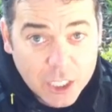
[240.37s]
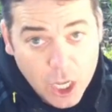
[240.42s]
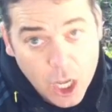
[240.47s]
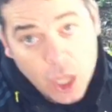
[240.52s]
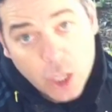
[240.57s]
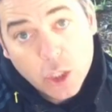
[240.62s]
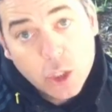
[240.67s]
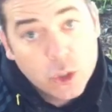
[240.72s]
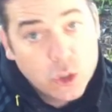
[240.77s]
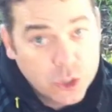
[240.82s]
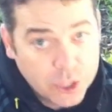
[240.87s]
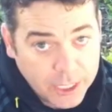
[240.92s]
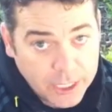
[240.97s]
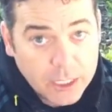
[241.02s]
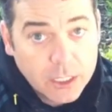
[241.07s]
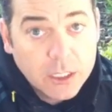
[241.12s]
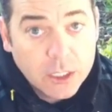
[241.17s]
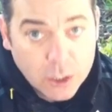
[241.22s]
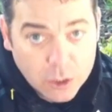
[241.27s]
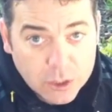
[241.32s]
it. You
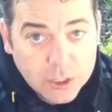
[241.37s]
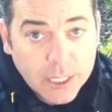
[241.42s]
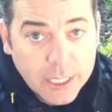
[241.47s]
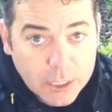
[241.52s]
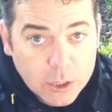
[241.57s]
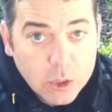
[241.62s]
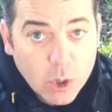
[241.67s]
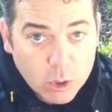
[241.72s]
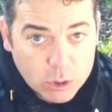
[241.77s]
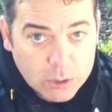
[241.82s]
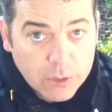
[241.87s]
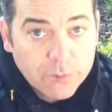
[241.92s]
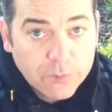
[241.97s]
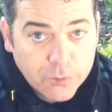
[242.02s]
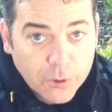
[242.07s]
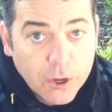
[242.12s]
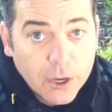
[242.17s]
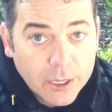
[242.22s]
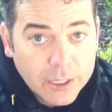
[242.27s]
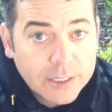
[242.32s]
see doctor
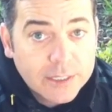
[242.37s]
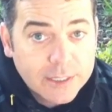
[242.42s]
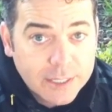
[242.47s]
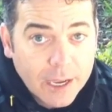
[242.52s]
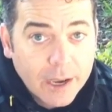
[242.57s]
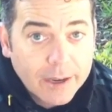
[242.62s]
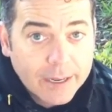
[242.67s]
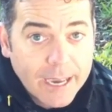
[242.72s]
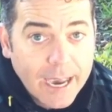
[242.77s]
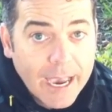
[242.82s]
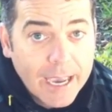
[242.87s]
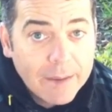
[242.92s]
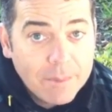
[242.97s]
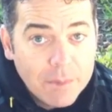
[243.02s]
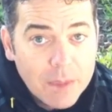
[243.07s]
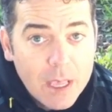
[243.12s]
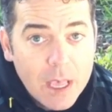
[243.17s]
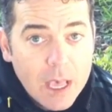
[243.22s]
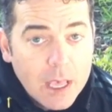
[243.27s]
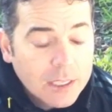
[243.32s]
first, okay?
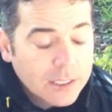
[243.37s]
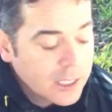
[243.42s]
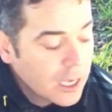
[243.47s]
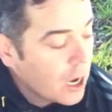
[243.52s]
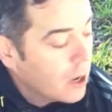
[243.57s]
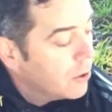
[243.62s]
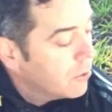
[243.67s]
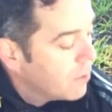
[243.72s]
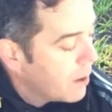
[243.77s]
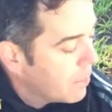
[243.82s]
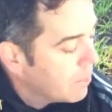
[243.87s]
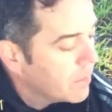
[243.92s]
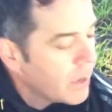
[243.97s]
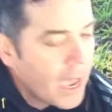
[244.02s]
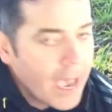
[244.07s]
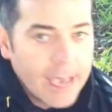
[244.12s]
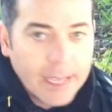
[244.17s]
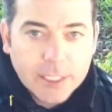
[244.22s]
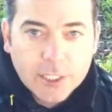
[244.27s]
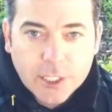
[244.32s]
So
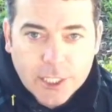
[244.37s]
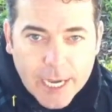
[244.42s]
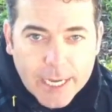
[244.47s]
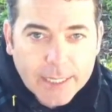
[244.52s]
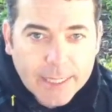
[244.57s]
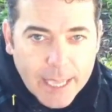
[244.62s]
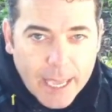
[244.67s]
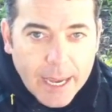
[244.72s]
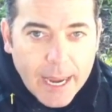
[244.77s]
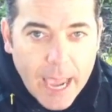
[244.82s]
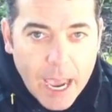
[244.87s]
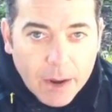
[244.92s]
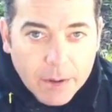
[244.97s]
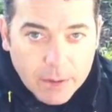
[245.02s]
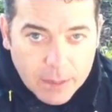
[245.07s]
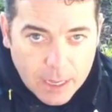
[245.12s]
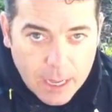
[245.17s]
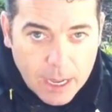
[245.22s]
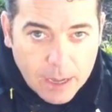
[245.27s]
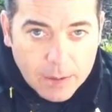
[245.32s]
yeah, check that out.
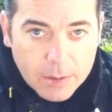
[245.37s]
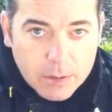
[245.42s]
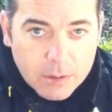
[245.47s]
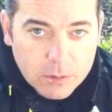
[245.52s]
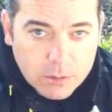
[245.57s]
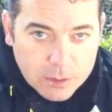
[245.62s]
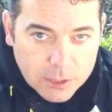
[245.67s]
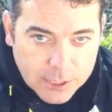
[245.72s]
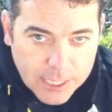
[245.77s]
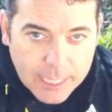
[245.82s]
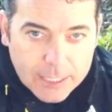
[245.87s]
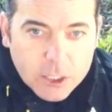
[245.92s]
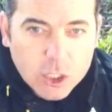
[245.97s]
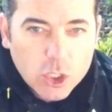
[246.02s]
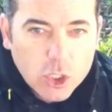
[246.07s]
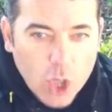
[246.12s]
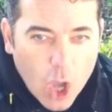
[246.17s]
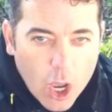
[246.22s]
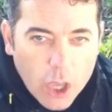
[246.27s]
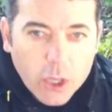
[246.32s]
Start
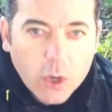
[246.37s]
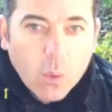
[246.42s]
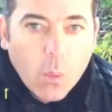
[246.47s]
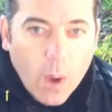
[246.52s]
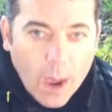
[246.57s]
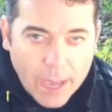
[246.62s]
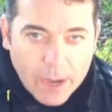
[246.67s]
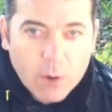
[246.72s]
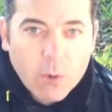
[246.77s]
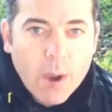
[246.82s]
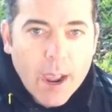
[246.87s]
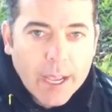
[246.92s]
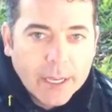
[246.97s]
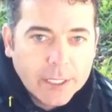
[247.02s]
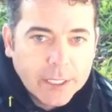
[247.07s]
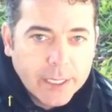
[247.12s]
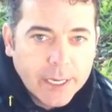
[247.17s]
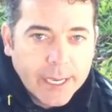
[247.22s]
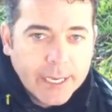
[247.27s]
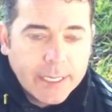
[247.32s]
to know your way
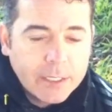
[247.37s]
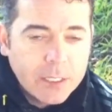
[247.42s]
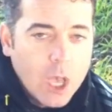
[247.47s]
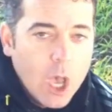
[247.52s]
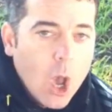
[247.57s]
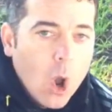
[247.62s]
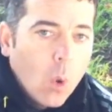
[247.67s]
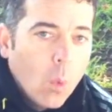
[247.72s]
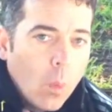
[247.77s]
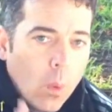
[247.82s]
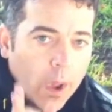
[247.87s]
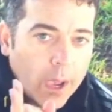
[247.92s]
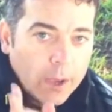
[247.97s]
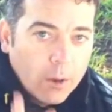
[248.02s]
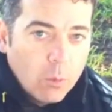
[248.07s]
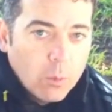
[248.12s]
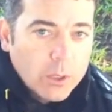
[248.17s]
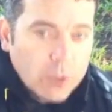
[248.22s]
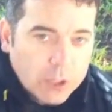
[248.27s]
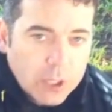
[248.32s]
around your knees.
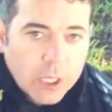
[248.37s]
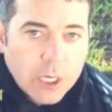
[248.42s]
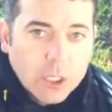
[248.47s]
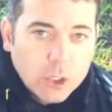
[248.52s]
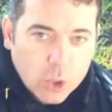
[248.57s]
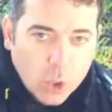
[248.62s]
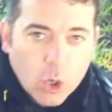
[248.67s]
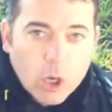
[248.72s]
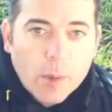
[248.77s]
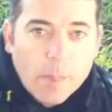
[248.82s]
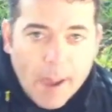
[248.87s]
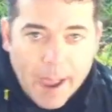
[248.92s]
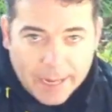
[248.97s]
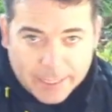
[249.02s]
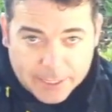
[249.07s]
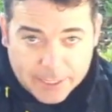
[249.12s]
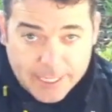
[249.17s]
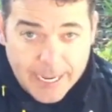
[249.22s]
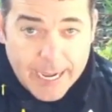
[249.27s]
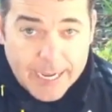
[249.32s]
Will's going to talk
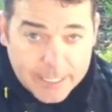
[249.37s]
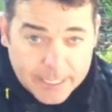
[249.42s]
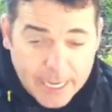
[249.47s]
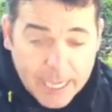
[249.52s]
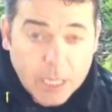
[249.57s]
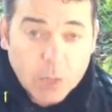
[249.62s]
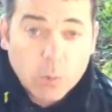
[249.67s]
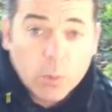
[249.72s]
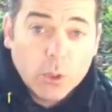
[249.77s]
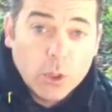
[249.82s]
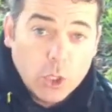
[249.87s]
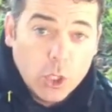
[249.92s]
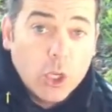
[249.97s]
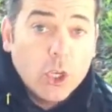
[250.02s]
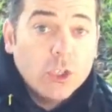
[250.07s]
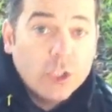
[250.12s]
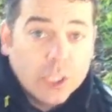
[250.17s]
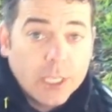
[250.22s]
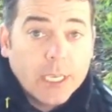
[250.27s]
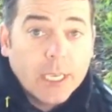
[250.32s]
about technique with
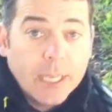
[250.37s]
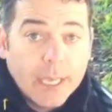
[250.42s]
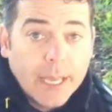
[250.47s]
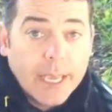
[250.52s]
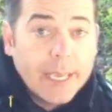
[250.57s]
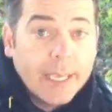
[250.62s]
using your